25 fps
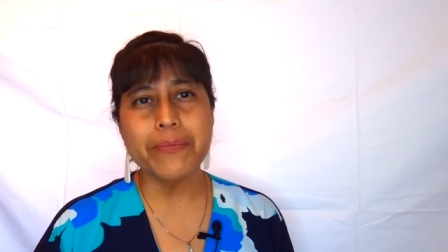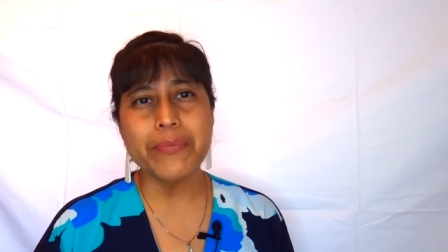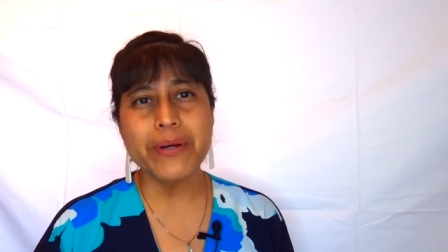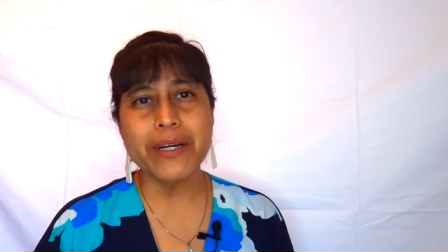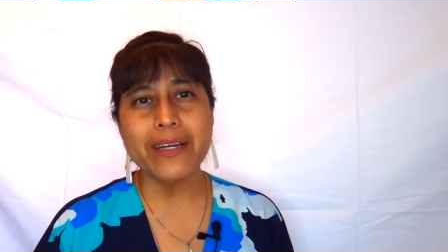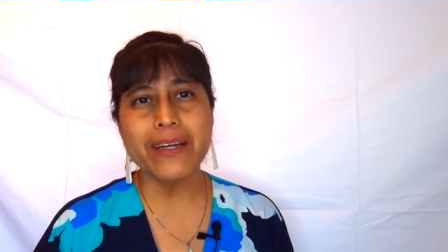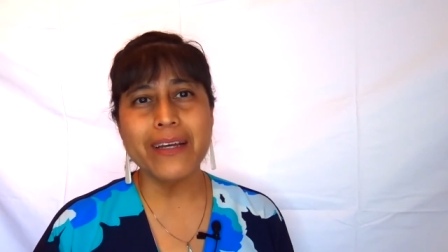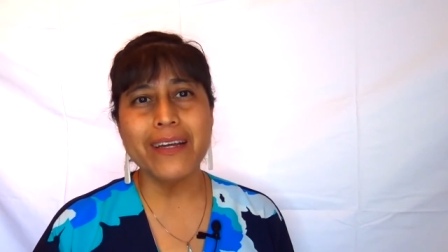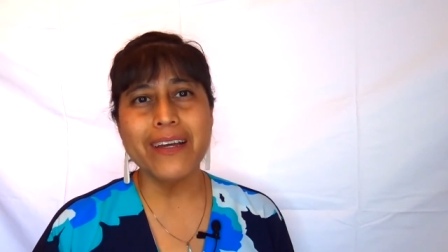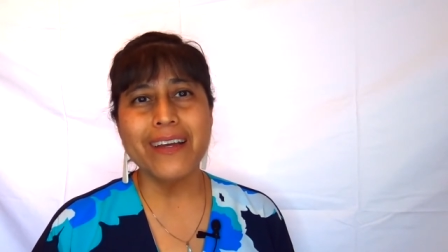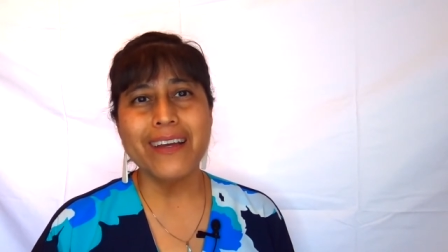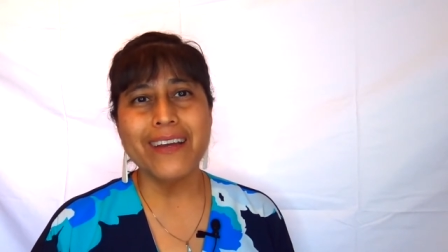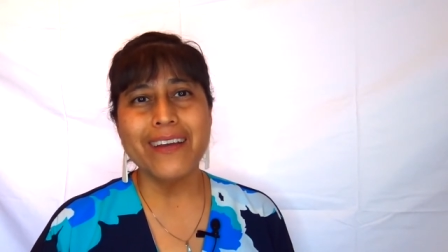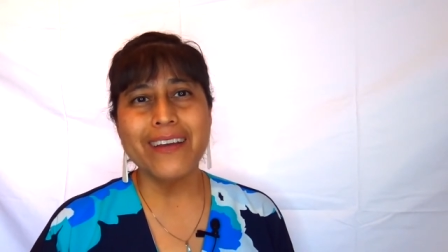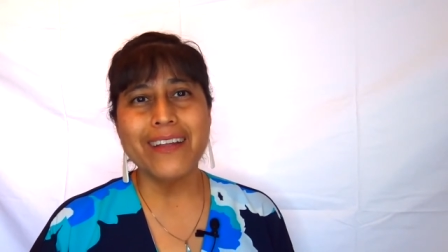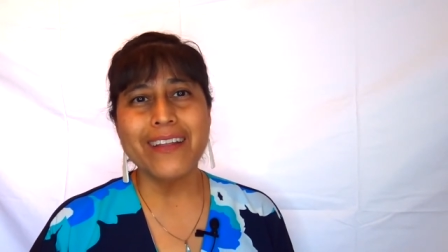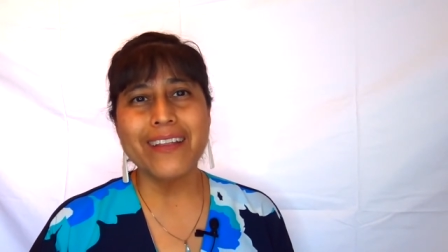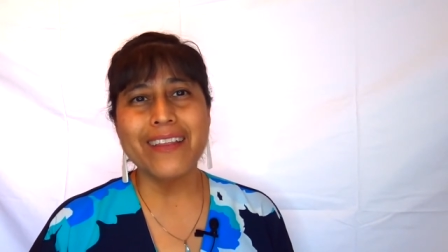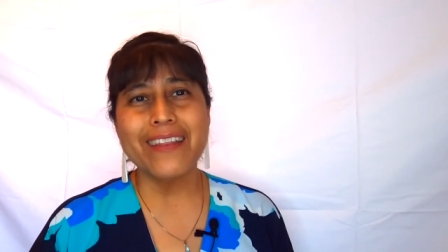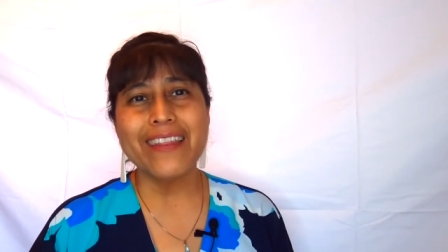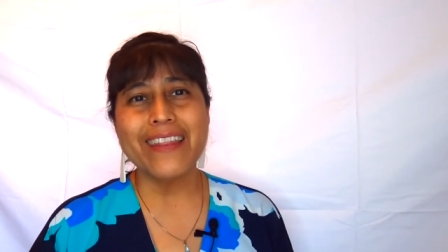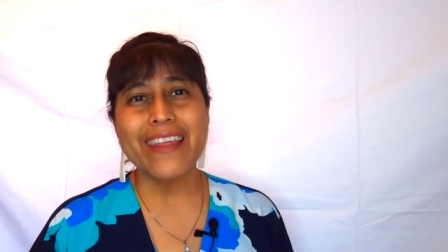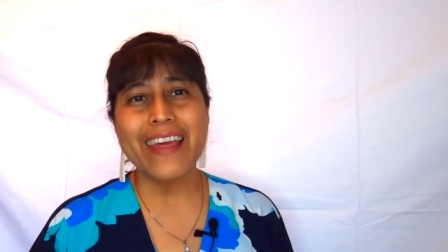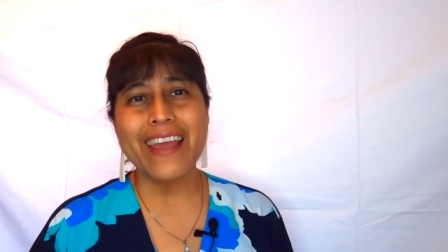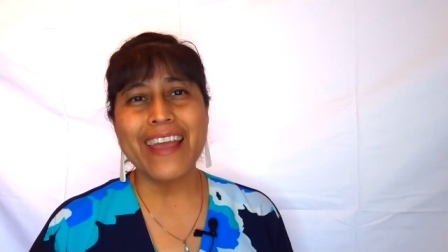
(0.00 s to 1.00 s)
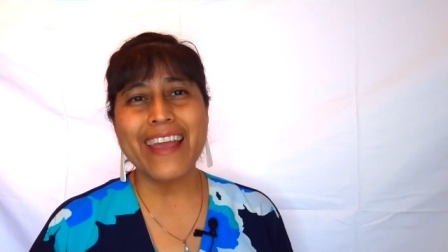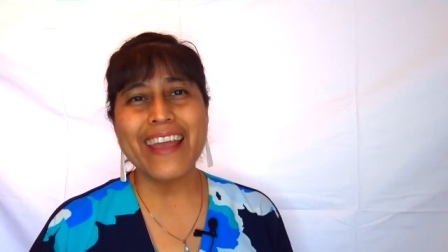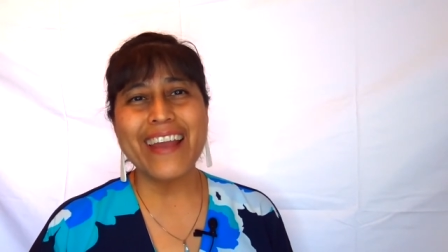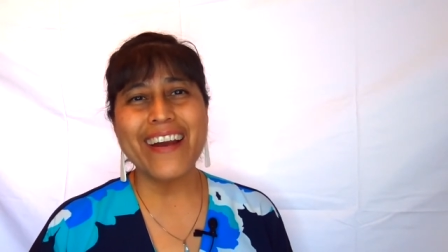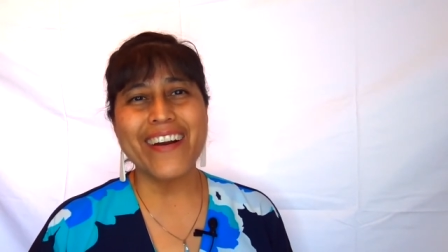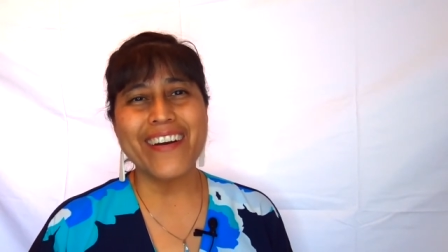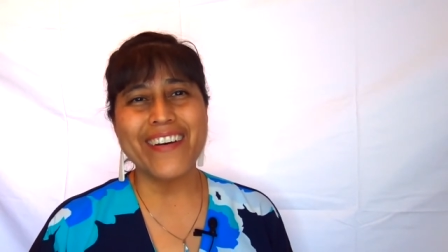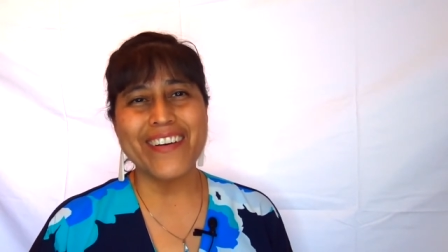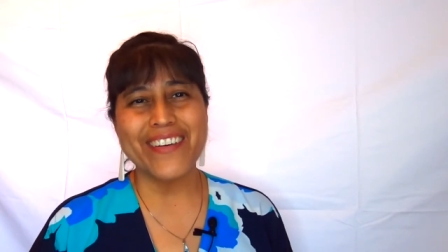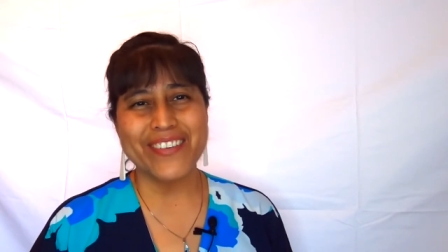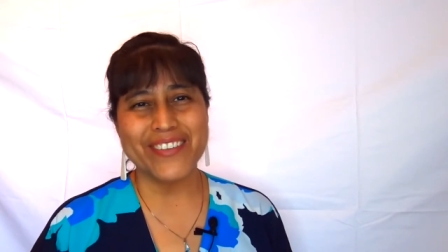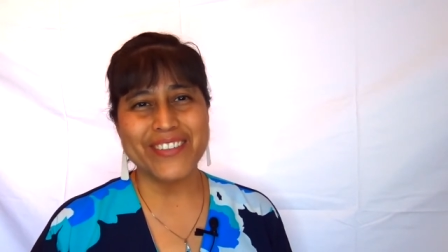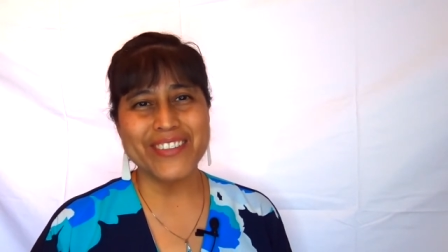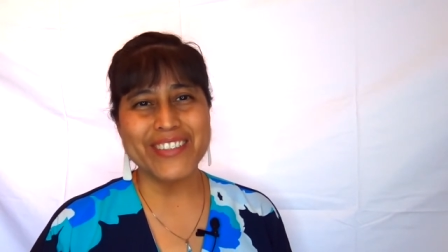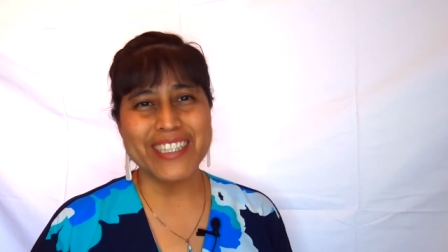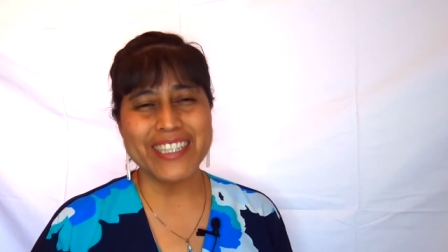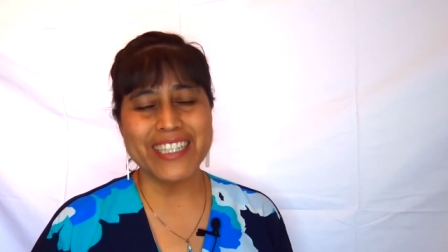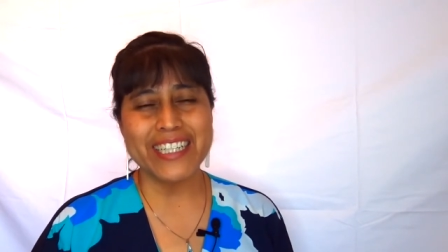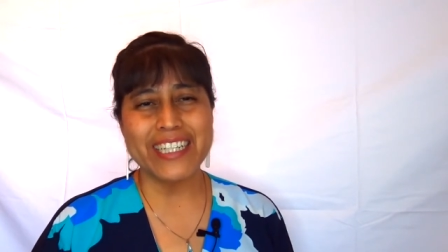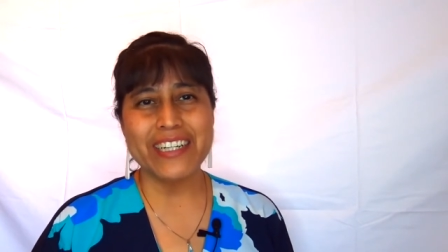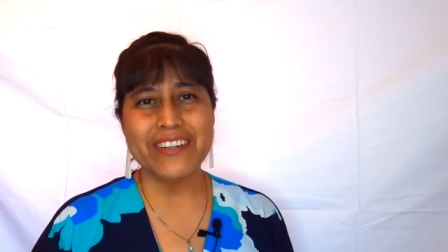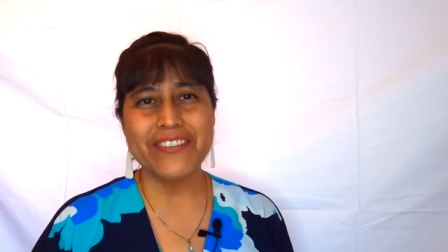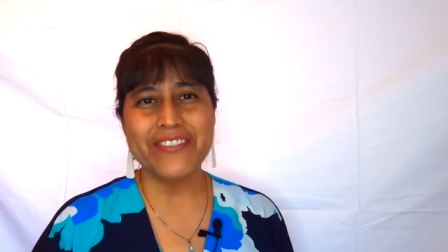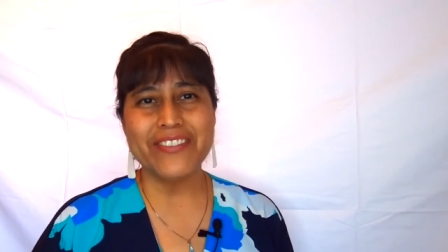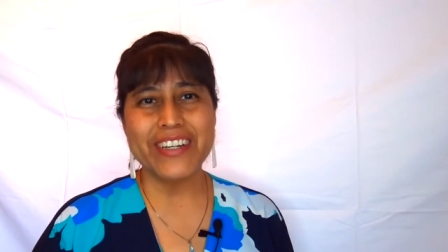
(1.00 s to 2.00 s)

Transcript: but they are old enough